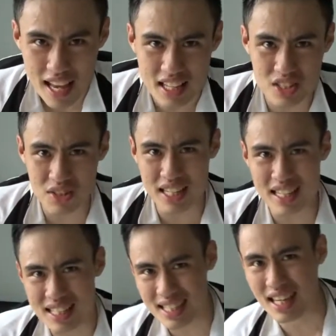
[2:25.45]
As you
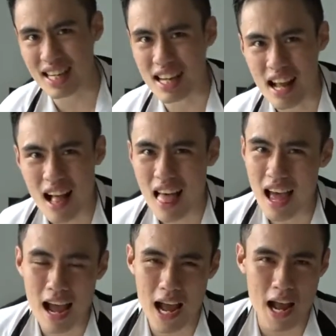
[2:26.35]
can see,
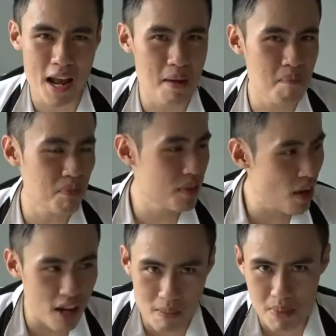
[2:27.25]
I'm
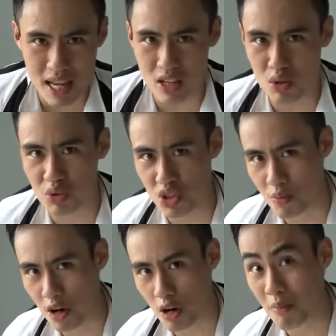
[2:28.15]
not a big
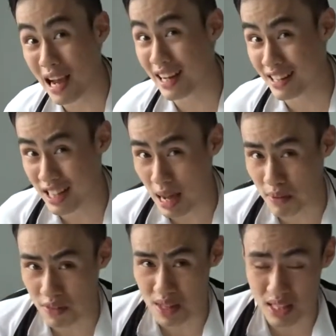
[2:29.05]
YouTuber by the time
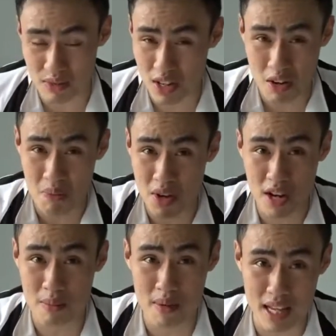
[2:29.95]
of this video. I'm
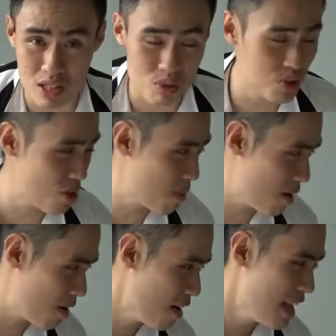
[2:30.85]
not a big
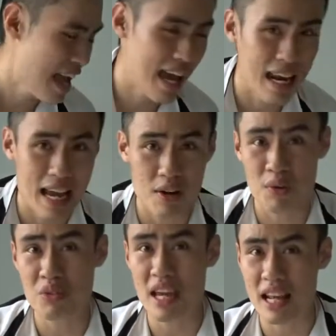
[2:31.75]
YouTuber and I
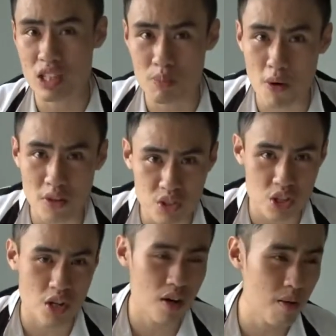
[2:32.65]
don't get
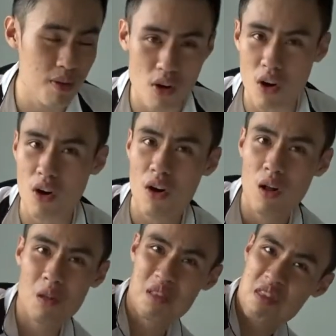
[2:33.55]
sponsored.
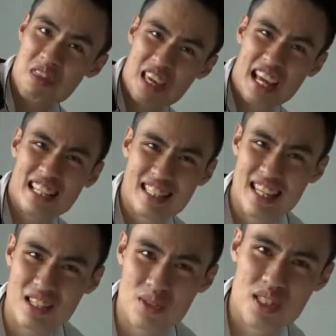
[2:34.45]
All the things
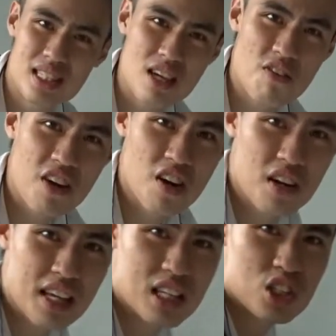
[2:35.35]
that you see over here
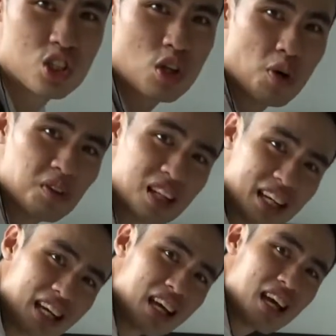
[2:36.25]
is
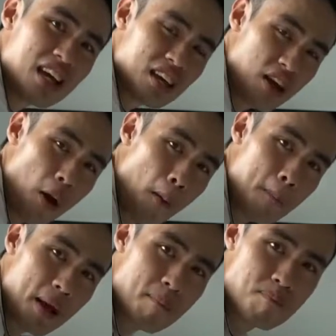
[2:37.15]
totally,
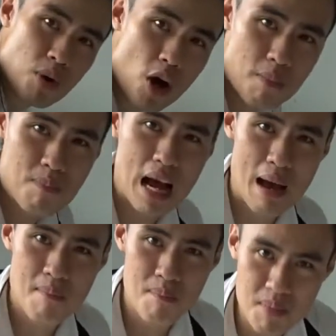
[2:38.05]
being bought
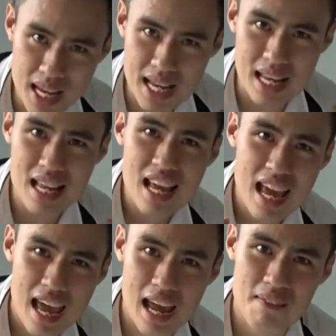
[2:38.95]
by me.
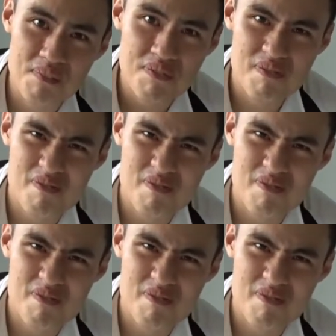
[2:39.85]
And